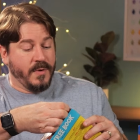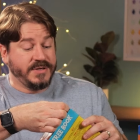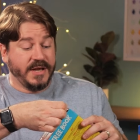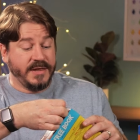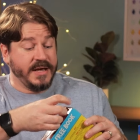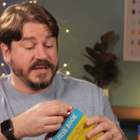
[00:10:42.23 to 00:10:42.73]
which
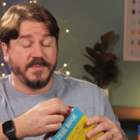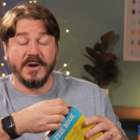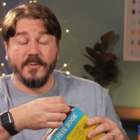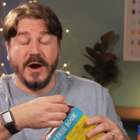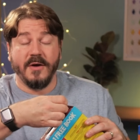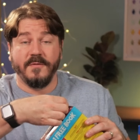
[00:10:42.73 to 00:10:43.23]
I think has been
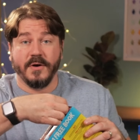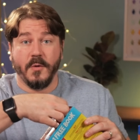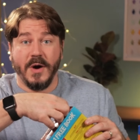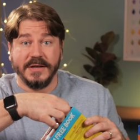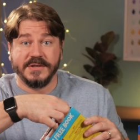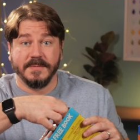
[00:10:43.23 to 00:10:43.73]
around for
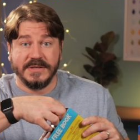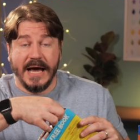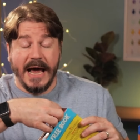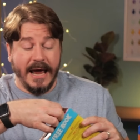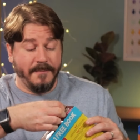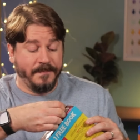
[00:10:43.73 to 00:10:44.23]
quite some
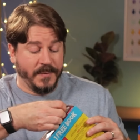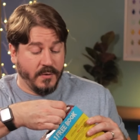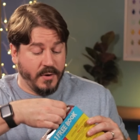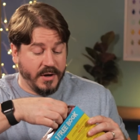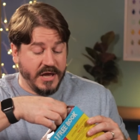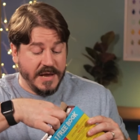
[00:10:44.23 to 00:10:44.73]
time
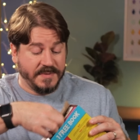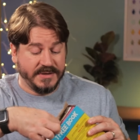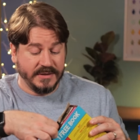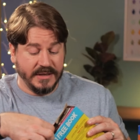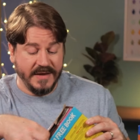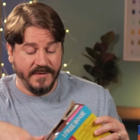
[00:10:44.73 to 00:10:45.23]
or
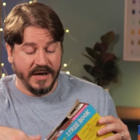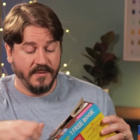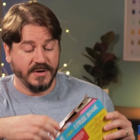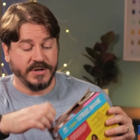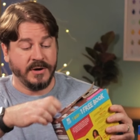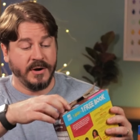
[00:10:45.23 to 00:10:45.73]
keeps leaving and
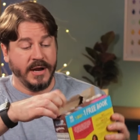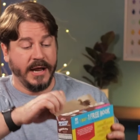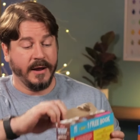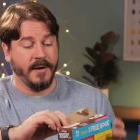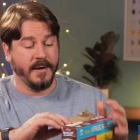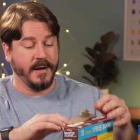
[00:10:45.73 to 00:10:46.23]

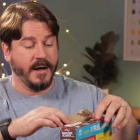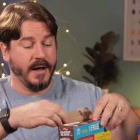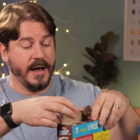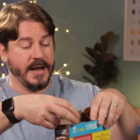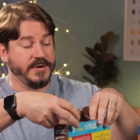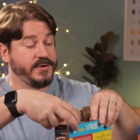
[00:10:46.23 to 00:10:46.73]
returning.
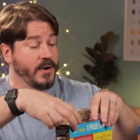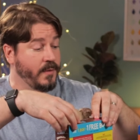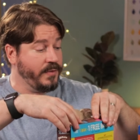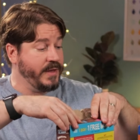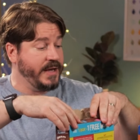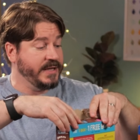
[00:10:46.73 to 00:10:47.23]
Uh, I
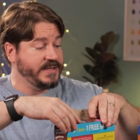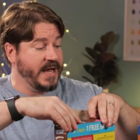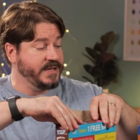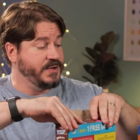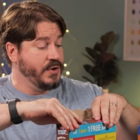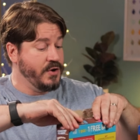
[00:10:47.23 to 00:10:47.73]
don't think it's
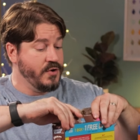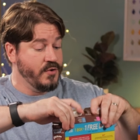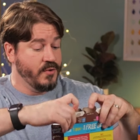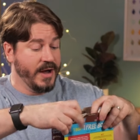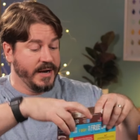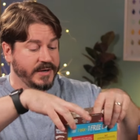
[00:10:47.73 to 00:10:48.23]
as
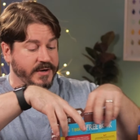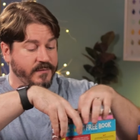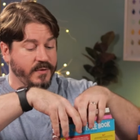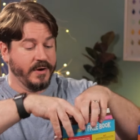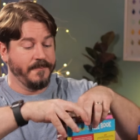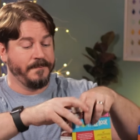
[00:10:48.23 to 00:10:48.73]
new and
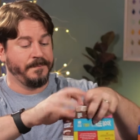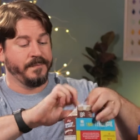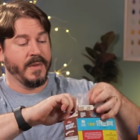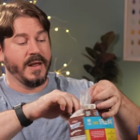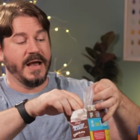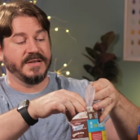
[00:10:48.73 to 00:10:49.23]
different
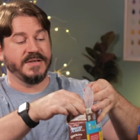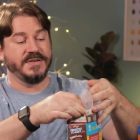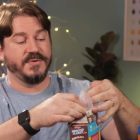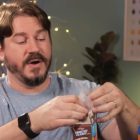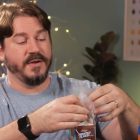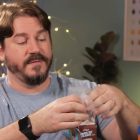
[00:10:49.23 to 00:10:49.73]
as
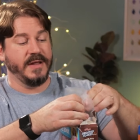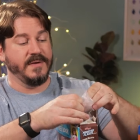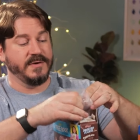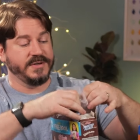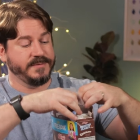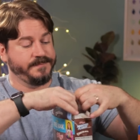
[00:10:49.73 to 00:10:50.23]
these two other
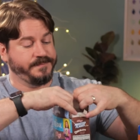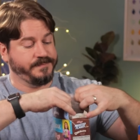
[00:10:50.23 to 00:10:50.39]
flavors.